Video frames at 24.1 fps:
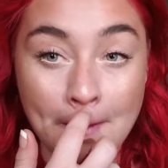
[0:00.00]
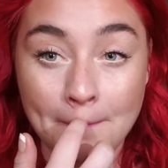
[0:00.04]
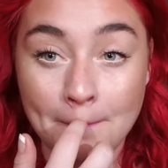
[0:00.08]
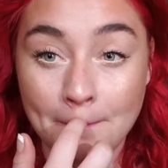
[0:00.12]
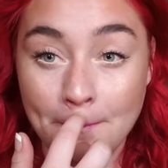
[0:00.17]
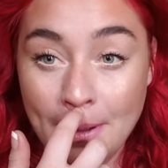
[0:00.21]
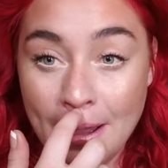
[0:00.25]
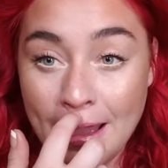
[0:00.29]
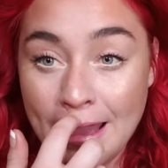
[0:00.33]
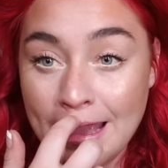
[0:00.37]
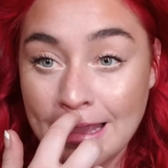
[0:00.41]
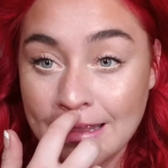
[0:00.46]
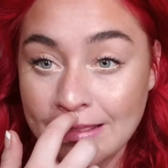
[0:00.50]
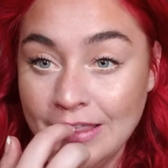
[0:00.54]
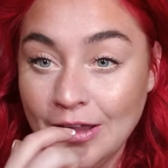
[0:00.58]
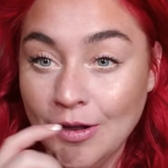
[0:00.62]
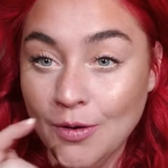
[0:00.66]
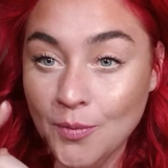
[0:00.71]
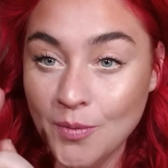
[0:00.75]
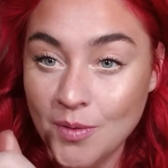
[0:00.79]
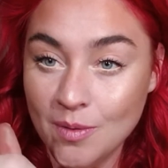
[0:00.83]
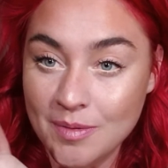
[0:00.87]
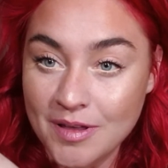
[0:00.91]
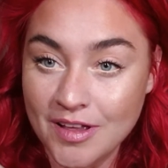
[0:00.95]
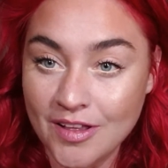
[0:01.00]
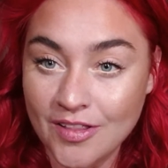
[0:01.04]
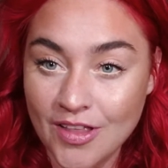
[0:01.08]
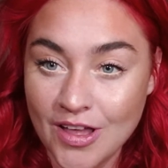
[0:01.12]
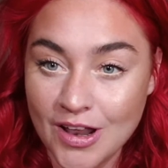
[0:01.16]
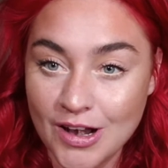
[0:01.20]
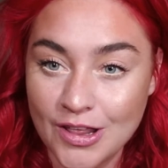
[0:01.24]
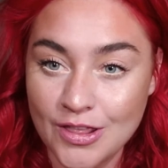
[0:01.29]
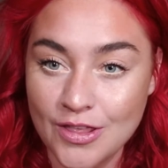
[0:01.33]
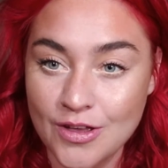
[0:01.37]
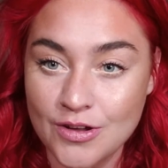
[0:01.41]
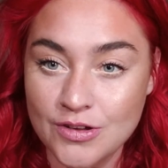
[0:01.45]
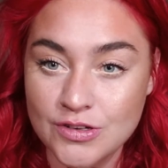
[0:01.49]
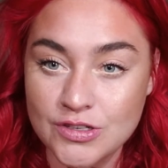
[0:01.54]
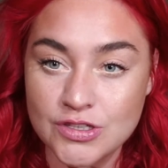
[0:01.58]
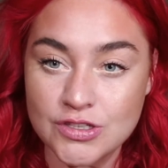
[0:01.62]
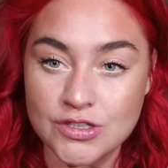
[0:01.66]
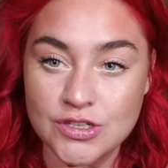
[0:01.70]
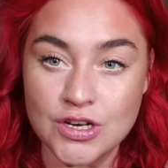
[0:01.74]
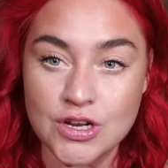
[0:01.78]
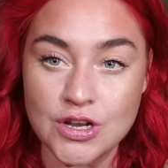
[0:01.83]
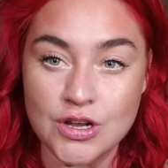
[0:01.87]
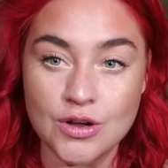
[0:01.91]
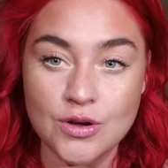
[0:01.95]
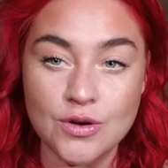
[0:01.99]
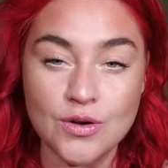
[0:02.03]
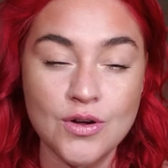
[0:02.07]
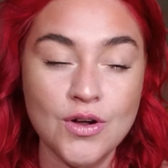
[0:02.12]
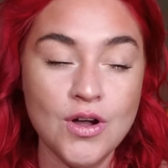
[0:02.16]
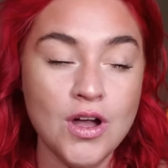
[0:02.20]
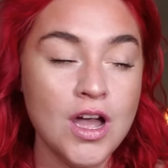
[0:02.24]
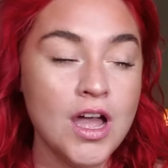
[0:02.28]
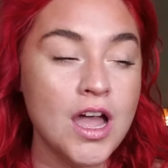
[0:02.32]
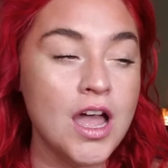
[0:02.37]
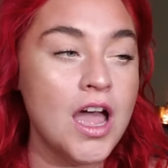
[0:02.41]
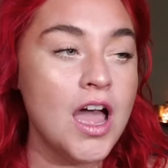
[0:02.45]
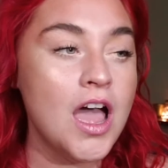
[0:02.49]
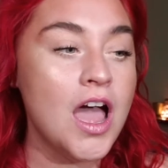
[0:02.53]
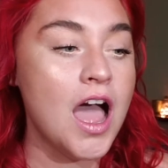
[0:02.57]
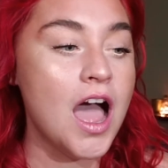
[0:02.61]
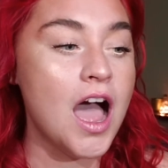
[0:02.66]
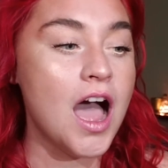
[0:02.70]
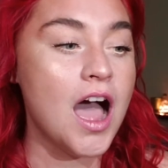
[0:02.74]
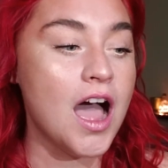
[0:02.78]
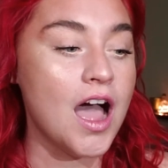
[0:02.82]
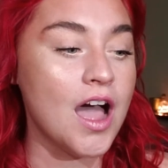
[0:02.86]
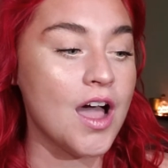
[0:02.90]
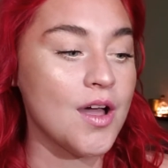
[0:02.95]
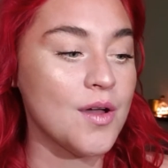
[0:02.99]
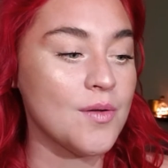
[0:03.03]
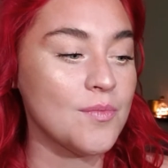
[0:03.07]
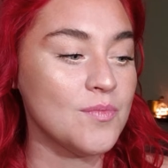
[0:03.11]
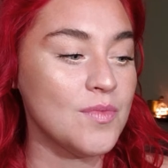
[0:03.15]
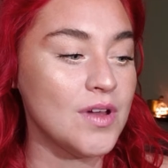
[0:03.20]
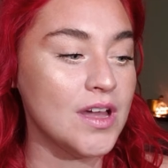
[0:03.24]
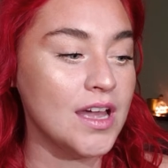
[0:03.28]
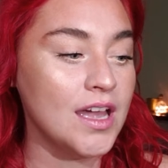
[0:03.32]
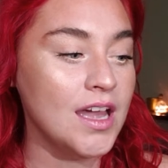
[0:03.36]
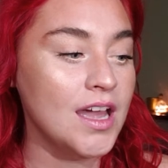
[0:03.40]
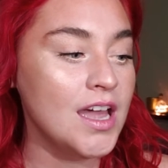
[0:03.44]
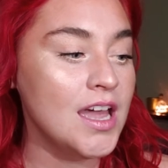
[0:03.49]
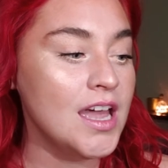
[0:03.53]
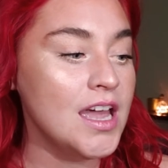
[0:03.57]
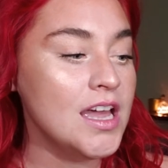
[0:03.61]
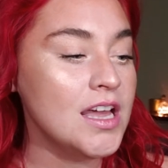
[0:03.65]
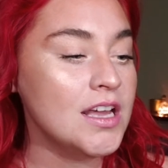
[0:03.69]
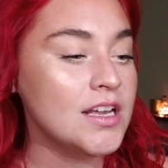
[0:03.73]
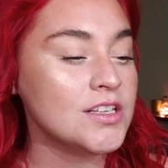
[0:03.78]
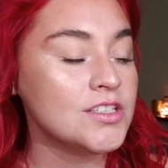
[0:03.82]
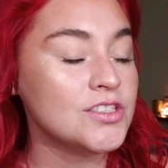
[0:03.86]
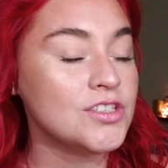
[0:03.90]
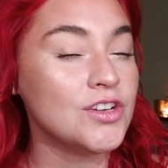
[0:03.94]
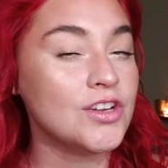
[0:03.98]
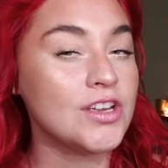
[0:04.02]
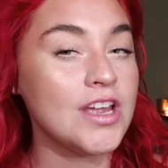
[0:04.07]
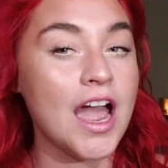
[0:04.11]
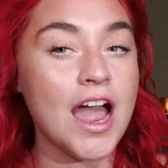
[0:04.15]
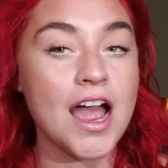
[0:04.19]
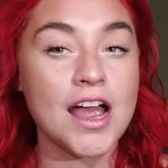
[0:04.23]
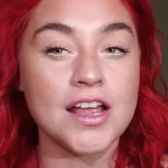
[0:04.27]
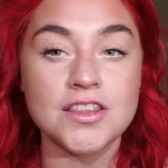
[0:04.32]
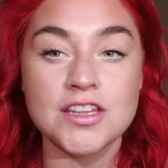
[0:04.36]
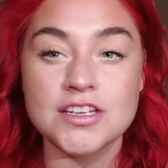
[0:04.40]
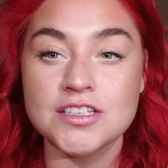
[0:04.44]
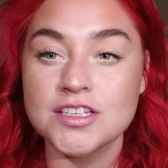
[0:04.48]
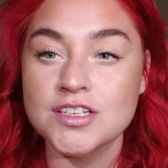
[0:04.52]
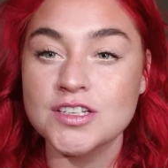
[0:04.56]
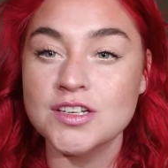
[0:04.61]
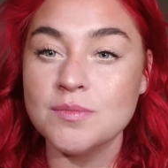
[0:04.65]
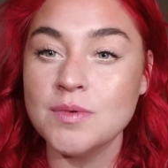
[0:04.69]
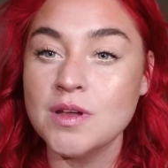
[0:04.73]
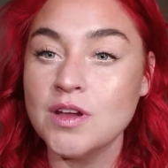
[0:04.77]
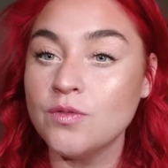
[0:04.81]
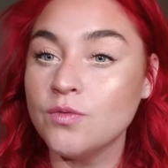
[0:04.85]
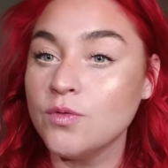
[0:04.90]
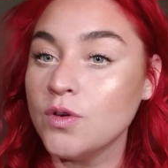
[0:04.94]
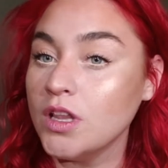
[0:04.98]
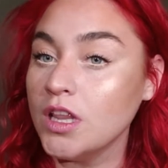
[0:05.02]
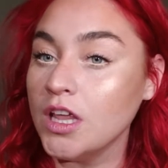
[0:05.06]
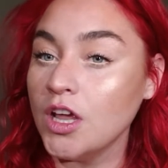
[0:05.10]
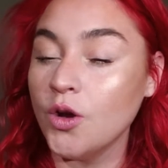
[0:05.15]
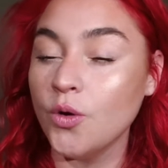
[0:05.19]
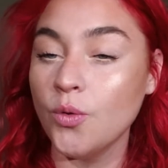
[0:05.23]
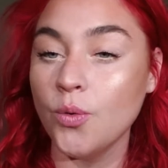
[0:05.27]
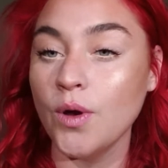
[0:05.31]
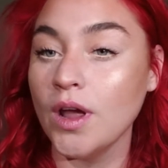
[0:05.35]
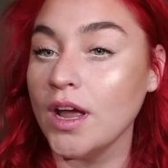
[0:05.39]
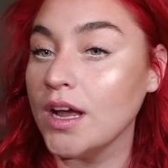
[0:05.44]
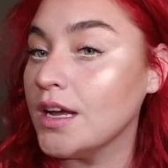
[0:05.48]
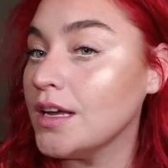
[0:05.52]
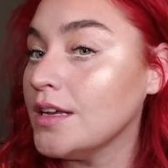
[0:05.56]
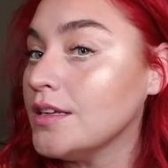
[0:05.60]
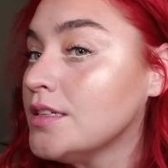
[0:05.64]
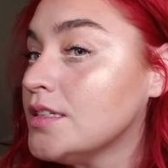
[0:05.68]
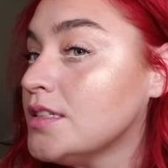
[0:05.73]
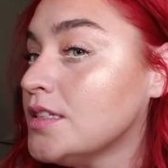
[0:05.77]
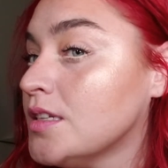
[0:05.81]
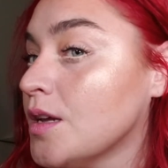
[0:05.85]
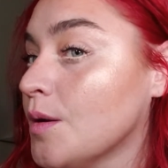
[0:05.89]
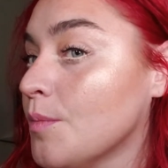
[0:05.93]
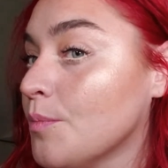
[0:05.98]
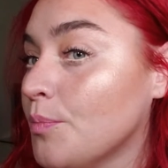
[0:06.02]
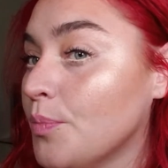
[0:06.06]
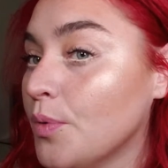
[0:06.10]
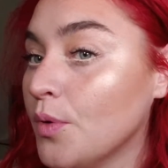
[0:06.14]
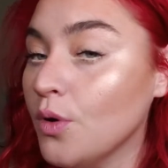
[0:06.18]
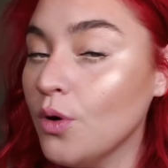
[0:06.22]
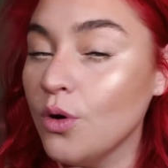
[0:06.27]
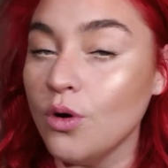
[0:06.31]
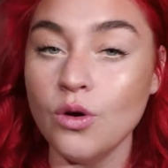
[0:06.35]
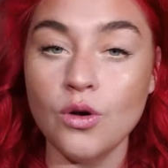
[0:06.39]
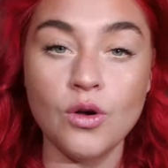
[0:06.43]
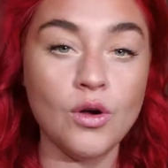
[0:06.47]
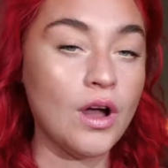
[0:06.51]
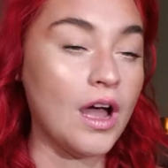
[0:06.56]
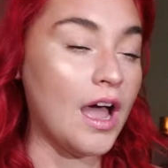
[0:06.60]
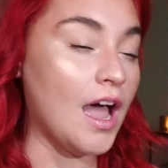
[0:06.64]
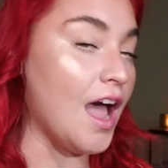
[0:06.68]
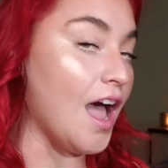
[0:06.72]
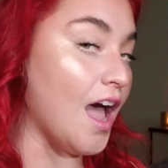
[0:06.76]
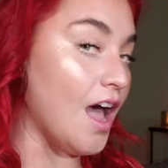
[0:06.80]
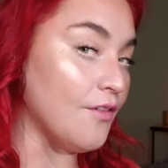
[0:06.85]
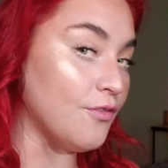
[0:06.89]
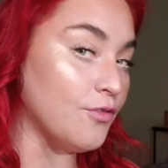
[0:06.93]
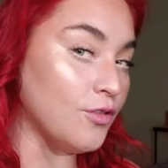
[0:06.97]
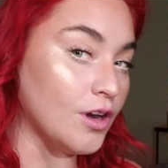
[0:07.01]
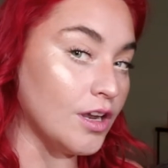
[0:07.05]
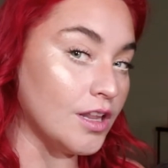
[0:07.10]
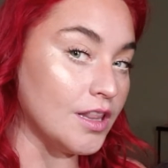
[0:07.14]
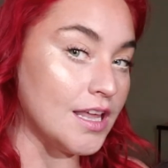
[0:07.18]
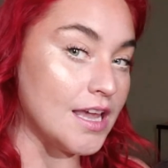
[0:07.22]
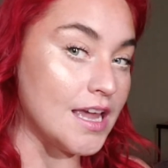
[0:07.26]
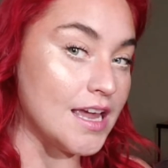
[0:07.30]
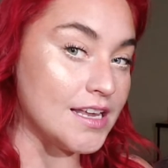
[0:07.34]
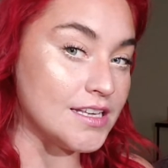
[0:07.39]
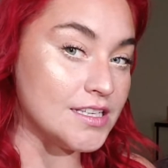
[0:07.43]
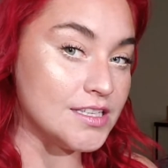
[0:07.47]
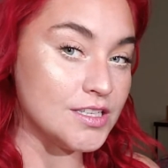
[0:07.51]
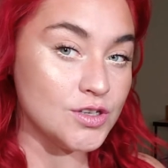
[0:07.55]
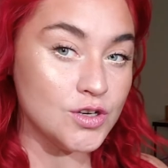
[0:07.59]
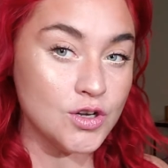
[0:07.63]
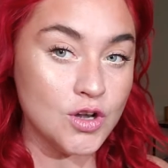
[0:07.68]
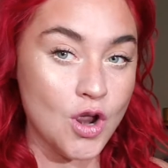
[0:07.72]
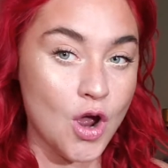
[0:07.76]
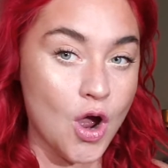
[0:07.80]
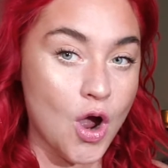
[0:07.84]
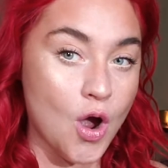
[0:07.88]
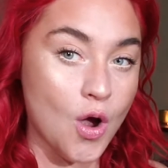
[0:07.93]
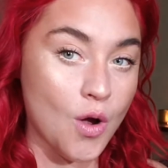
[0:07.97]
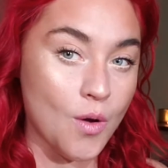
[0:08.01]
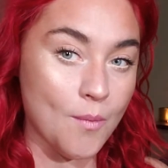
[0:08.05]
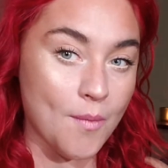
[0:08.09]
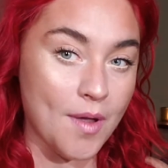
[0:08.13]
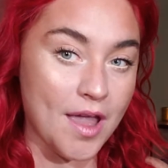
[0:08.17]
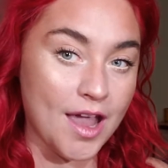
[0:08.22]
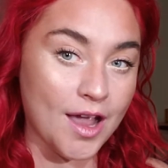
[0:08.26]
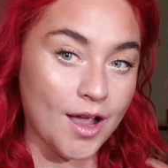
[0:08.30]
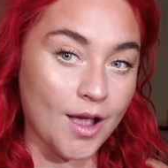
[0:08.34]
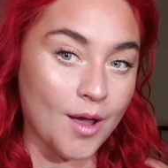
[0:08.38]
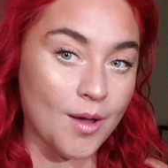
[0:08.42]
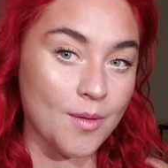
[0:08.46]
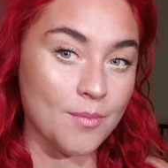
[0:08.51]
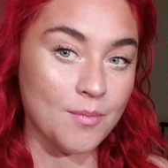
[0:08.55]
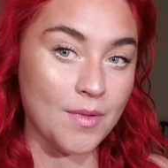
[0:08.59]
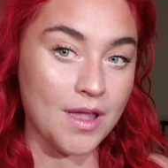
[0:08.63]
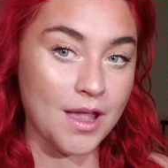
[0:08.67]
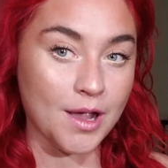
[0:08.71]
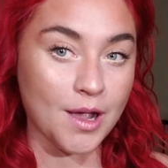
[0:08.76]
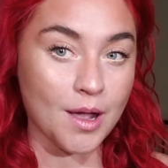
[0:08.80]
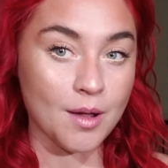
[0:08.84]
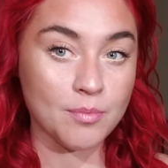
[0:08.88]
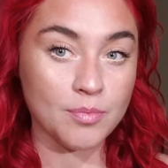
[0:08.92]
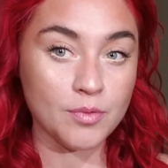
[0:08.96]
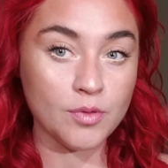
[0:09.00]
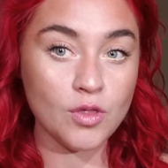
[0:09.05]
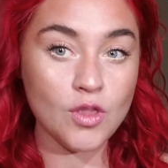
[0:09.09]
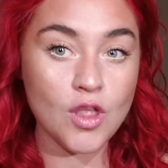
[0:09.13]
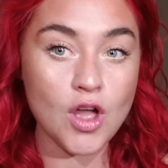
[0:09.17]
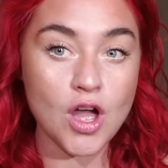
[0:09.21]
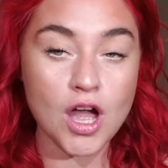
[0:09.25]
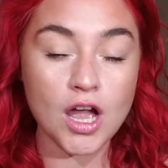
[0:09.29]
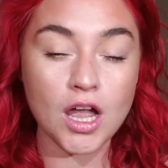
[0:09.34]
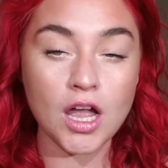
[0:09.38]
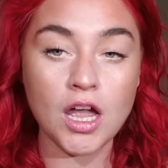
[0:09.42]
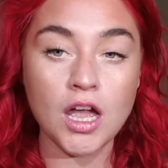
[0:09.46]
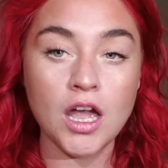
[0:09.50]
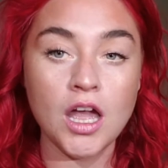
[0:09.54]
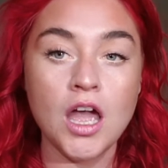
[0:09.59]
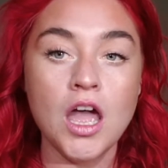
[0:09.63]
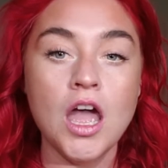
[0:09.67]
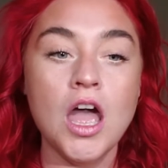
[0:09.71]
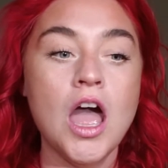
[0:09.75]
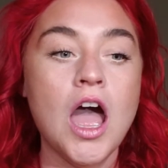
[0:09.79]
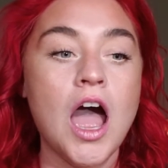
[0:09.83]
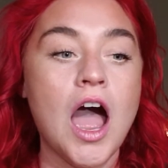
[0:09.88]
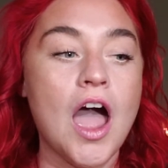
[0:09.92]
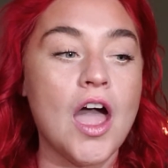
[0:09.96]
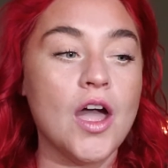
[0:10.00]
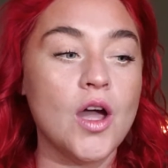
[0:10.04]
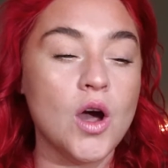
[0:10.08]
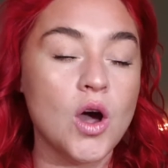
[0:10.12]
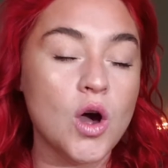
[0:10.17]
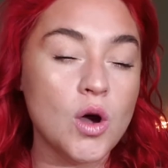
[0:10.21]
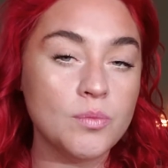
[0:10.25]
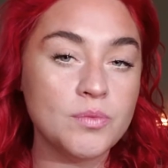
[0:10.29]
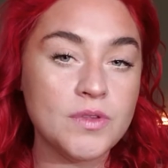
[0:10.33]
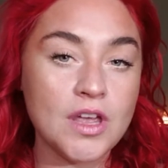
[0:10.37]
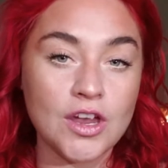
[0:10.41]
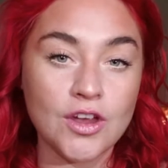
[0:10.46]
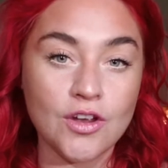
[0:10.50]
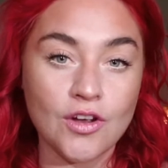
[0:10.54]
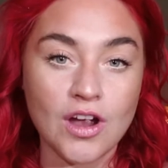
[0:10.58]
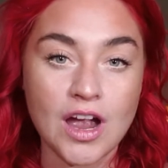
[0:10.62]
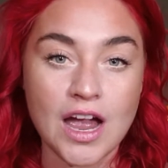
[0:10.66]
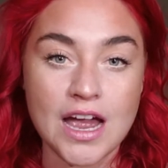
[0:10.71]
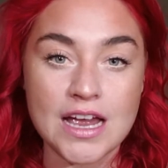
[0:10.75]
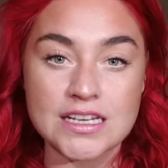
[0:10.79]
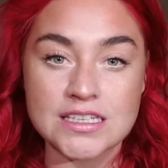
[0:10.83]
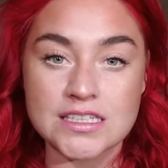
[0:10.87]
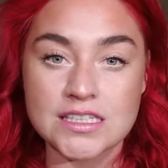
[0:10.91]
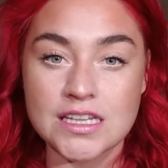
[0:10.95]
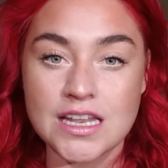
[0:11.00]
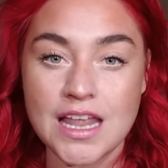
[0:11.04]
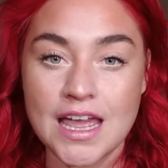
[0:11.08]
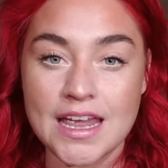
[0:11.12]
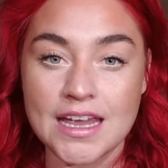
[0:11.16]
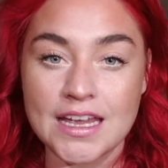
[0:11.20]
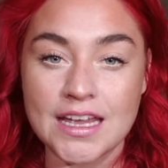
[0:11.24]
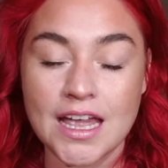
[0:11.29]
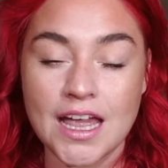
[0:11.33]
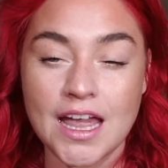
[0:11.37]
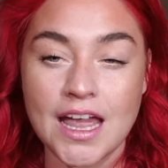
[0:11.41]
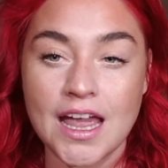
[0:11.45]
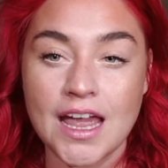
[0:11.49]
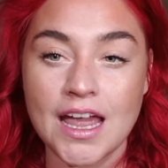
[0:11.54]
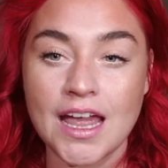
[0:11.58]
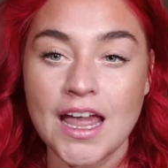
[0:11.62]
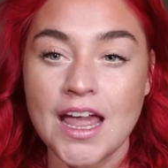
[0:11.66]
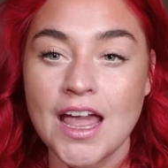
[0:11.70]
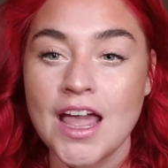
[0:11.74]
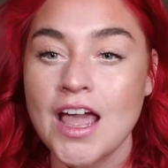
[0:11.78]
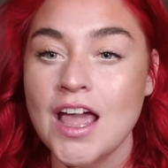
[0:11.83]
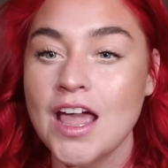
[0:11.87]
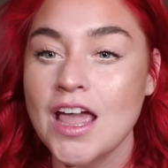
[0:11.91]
But there will be a lot of those too. Um, so yeah, this is gonna be a really quick, simple, effortless, no makeup look. I hope that you guys like it.